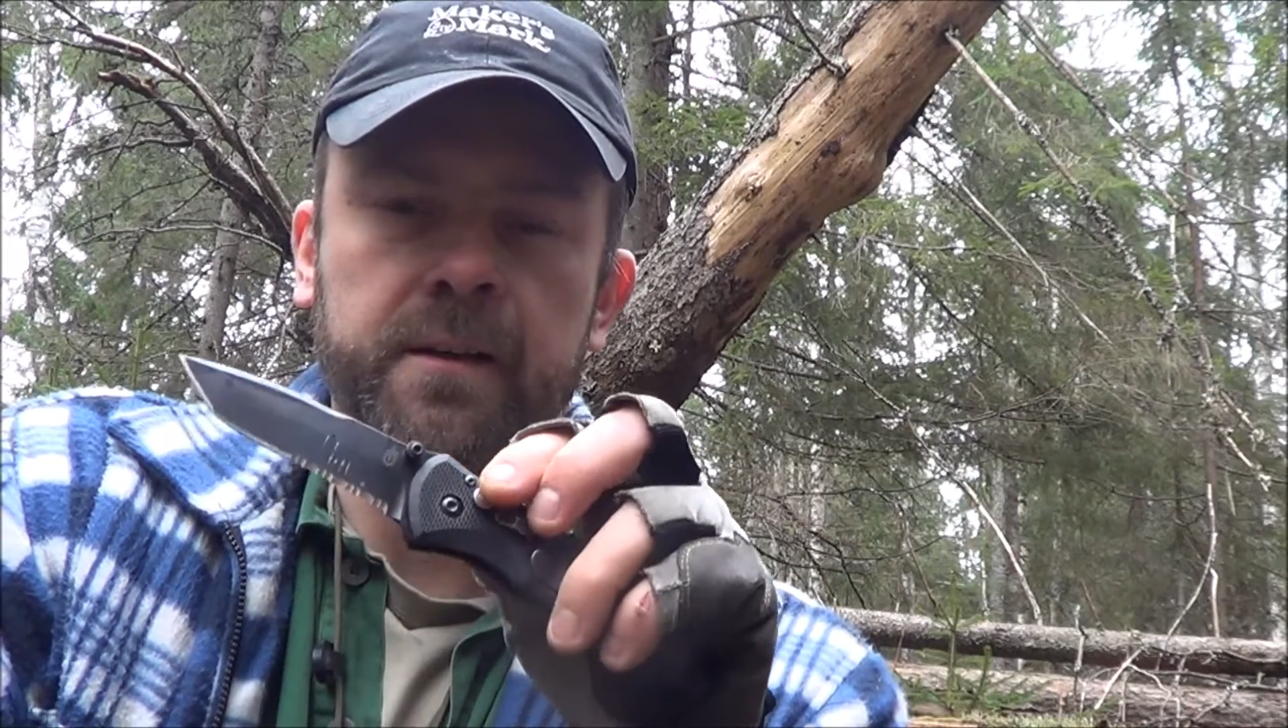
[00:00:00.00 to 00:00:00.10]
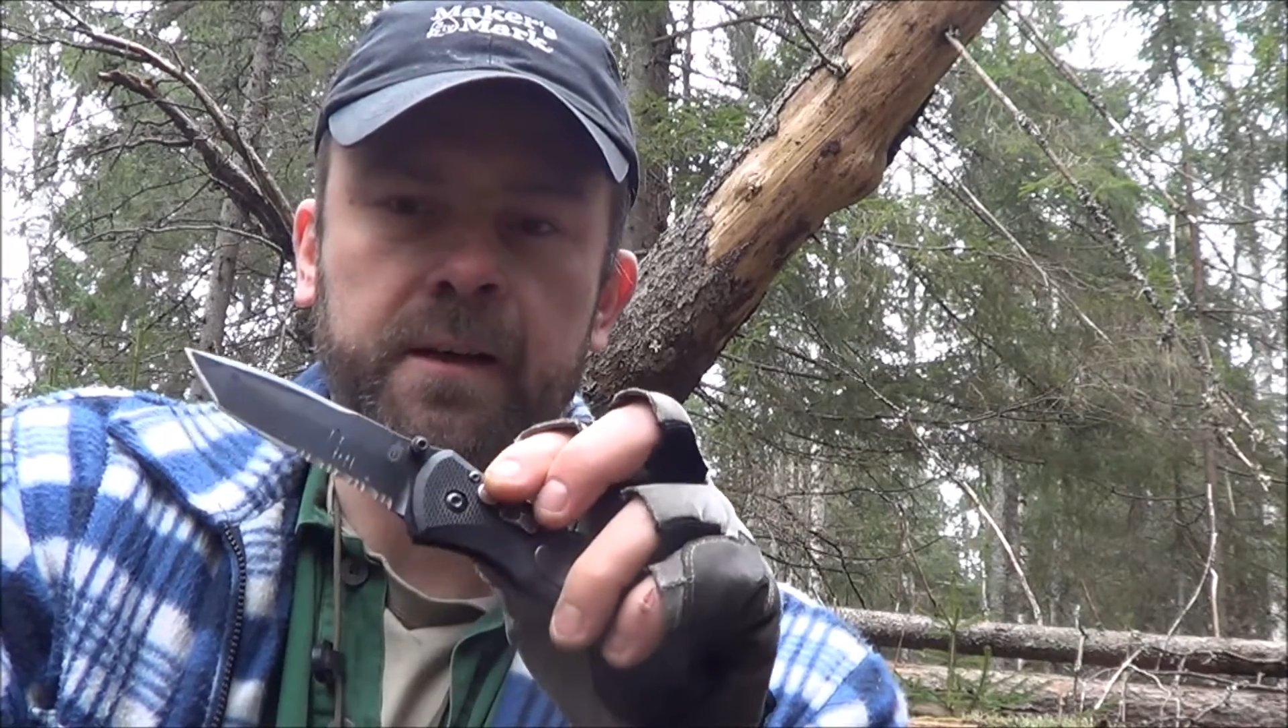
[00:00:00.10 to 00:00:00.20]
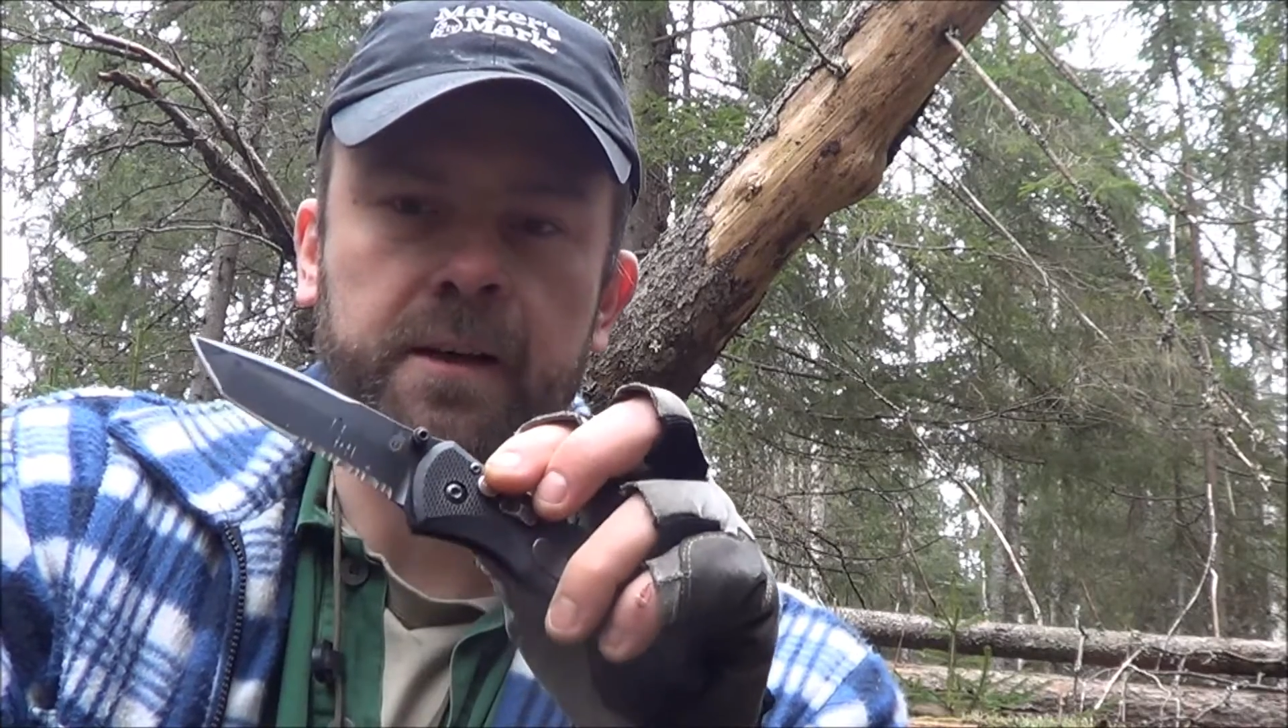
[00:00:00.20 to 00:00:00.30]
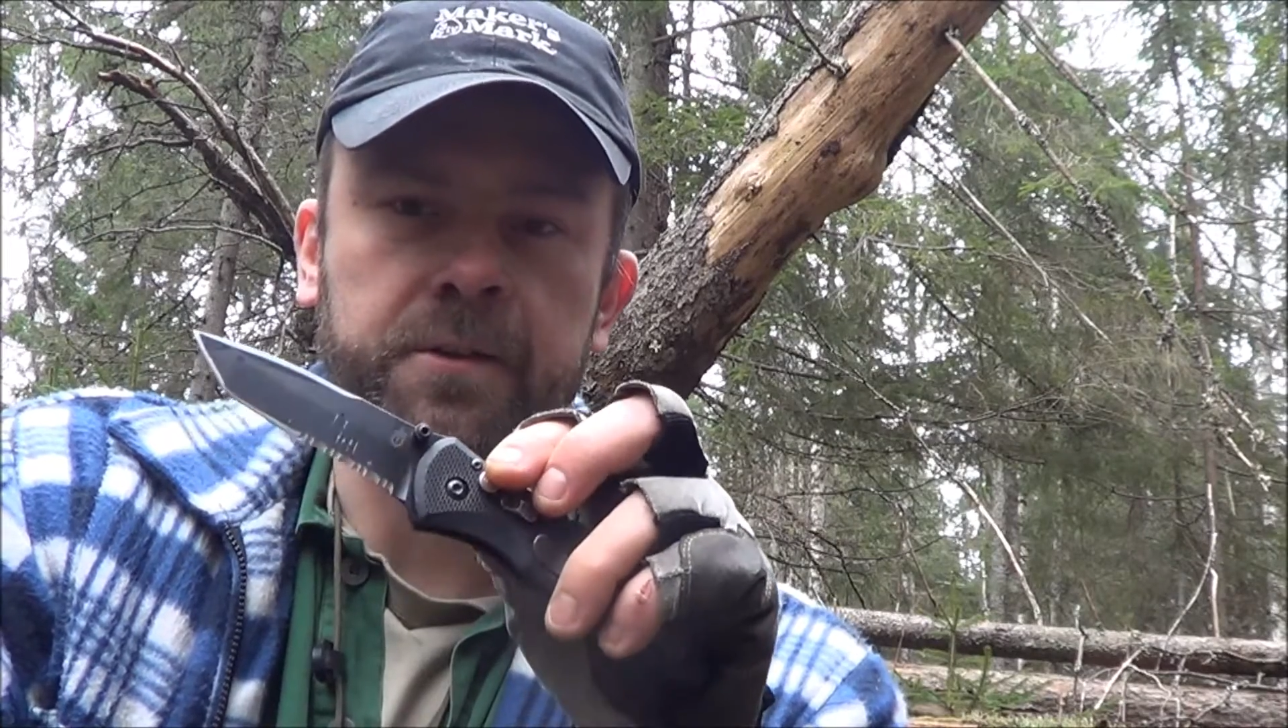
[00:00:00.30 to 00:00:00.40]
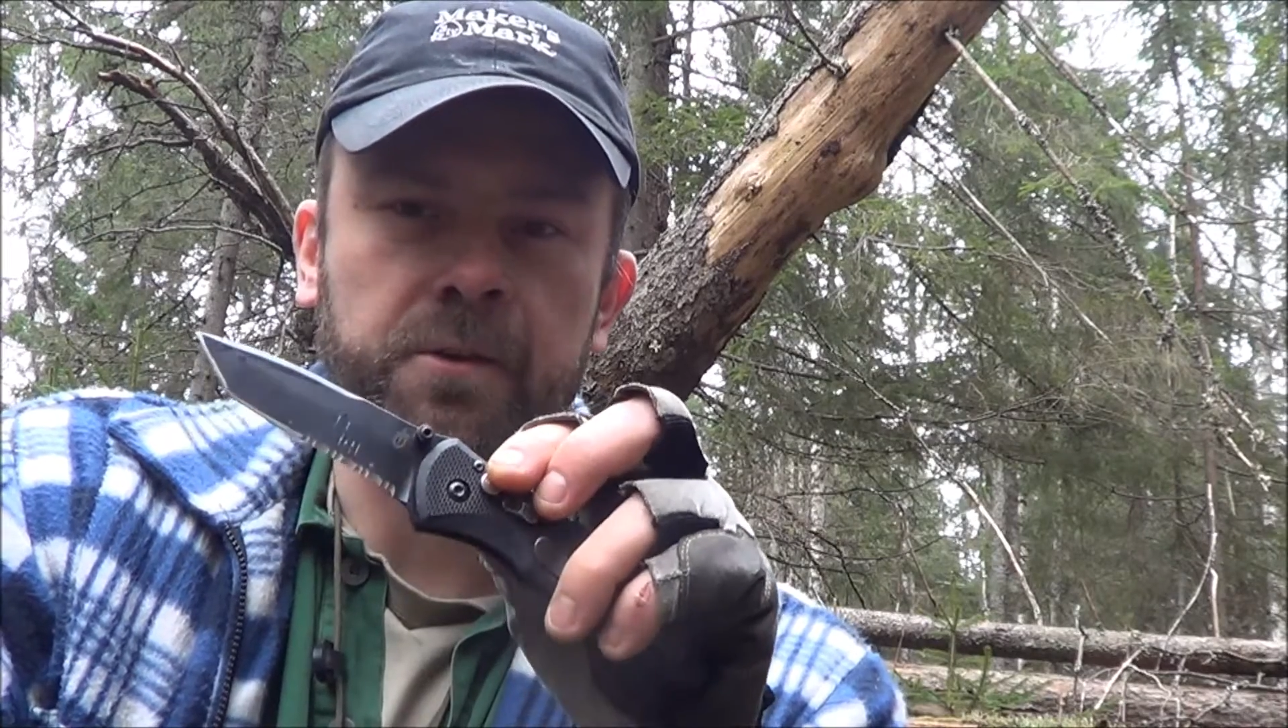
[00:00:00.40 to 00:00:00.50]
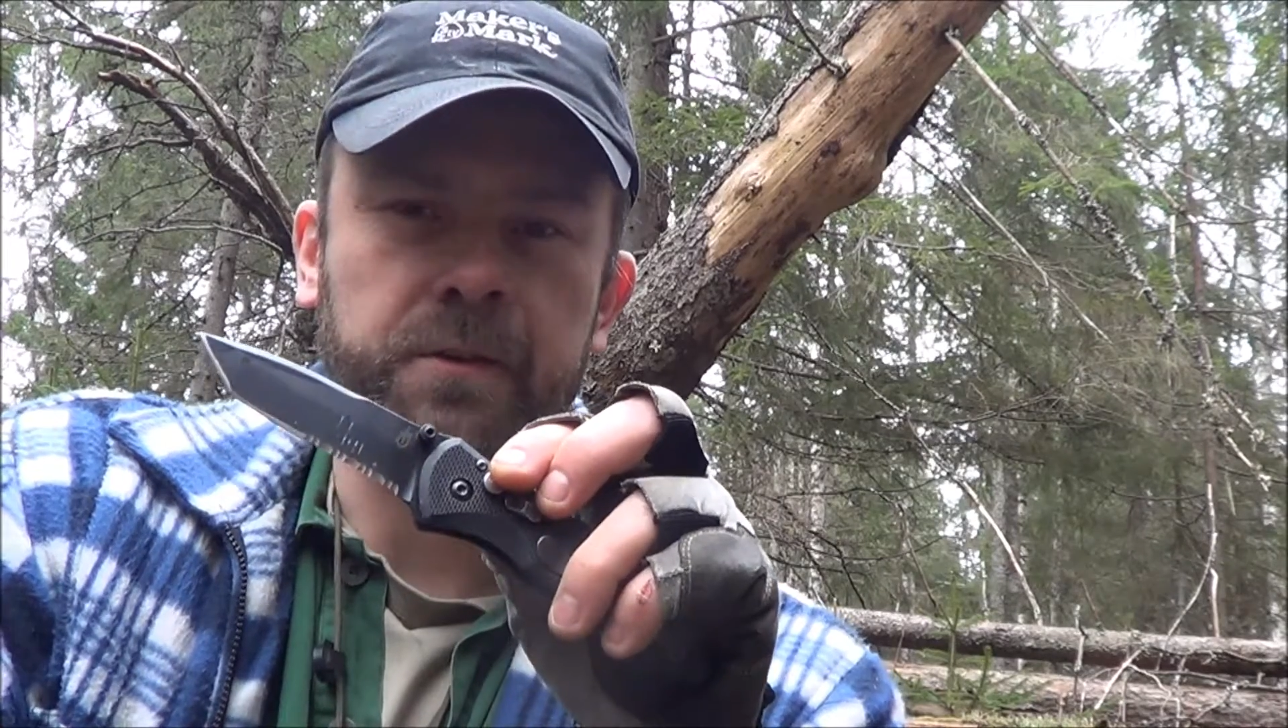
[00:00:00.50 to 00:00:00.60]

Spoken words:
and cut